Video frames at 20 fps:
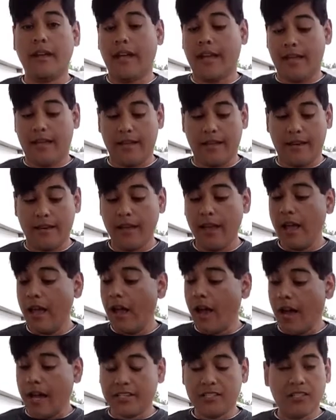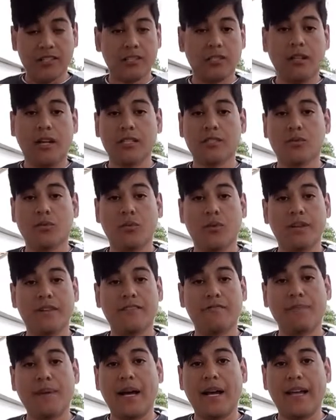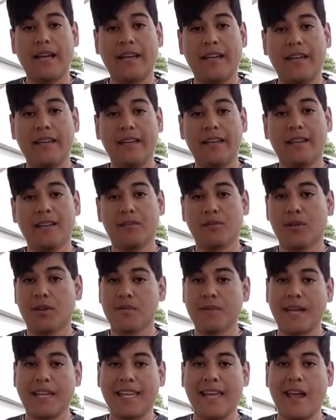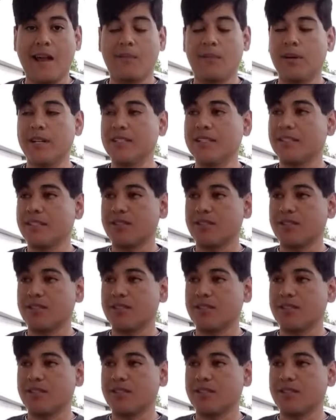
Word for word: and I just lost one of my one of my cameras,